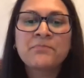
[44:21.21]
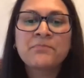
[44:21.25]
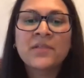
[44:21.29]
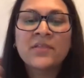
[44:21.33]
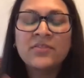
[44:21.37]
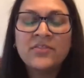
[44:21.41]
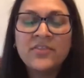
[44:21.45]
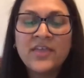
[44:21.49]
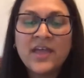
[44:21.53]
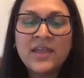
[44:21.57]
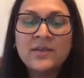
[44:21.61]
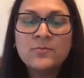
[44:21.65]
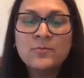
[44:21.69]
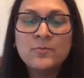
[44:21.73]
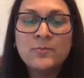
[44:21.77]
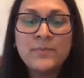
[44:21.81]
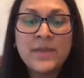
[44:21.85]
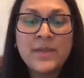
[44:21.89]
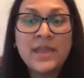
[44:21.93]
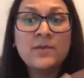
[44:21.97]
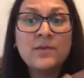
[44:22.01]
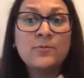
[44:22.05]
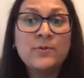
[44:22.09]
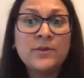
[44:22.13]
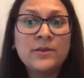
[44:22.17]
then
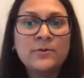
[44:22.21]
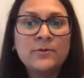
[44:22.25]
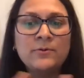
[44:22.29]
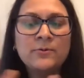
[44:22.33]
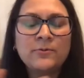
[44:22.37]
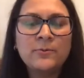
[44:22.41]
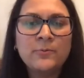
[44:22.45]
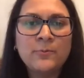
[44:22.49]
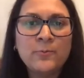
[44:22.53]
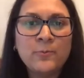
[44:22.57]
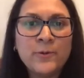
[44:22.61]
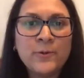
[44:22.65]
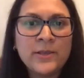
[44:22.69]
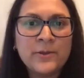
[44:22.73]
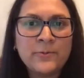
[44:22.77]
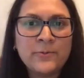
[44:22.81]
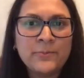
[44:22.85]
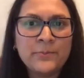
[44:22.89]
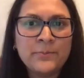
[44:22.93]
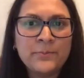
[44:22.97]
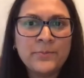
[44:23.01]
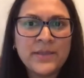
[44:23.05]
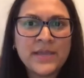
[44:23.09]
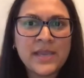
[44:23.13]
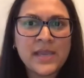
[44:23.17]
may we
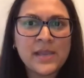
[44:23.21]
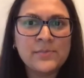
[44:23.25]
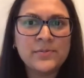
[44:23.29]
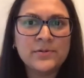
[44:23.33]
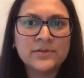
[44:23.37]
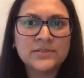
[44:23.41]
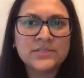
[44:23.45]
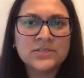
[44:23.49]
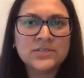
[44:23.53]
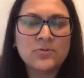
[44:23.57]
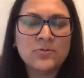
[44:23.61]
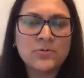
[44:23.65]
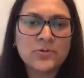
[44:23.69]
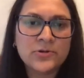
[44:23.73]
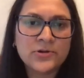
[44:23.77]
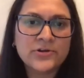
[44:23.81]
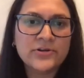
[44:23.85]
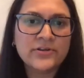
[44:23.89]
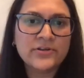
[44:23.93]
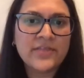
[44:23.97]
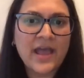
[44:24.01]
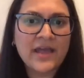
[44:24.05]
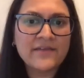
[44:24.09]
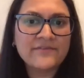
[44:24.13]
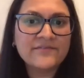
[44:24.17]
be able to order
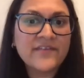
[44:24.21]
that